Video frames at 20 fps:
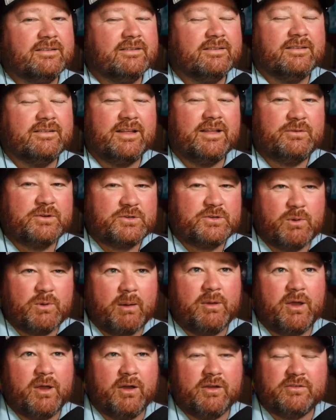That's what
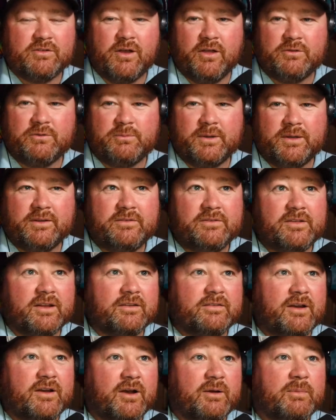Schwebby always calls me instead
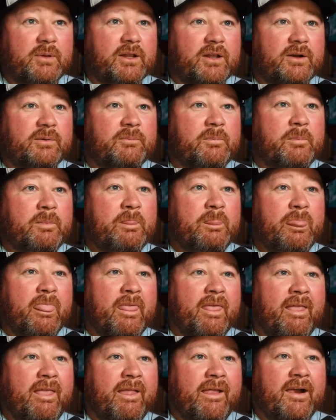of Terry Miller.
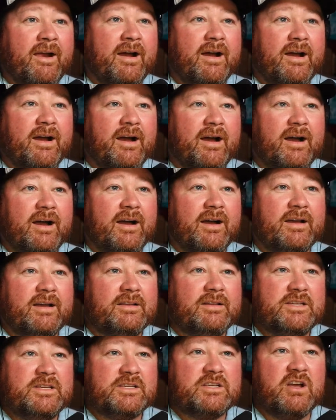
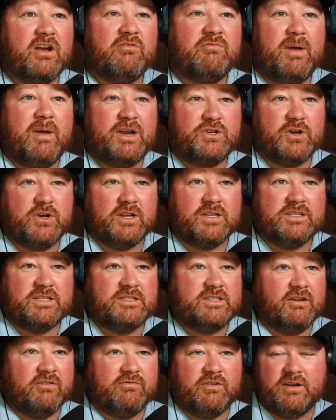Disc golf metrics is
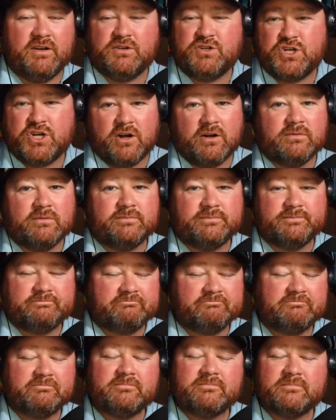different. Sure.
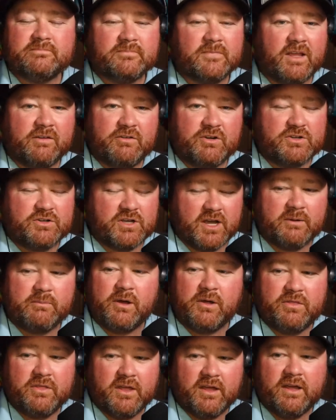If you're talking
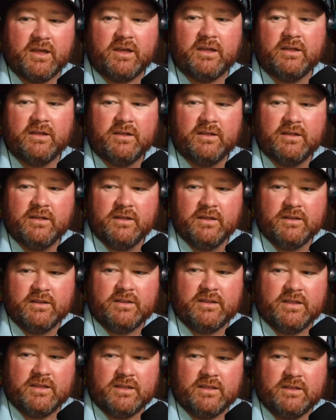about the
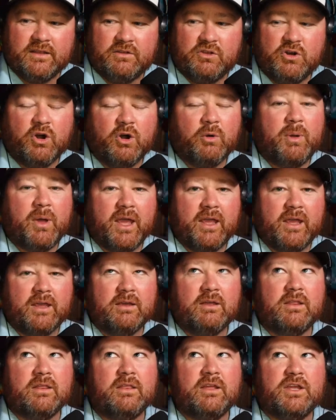
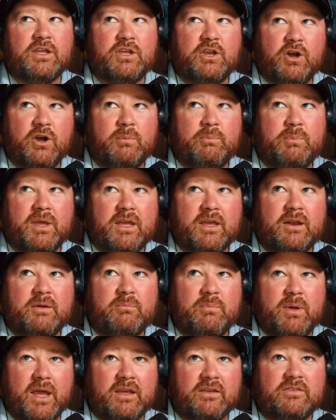European
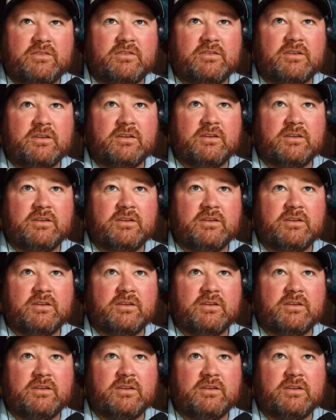based